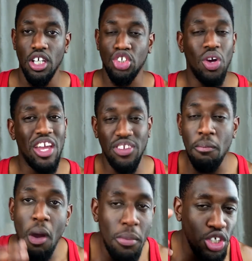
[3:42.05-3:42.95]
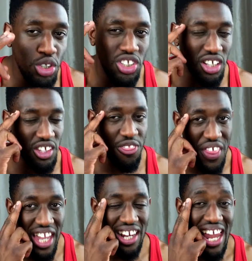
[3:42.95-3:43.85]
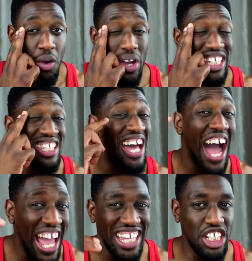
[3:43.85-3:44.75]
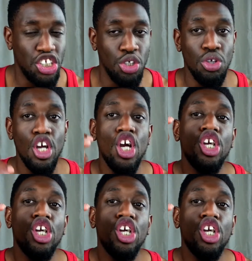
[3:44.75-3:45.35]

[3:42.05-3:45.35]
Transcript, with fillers: So if the moment you start to think like it's an I issue,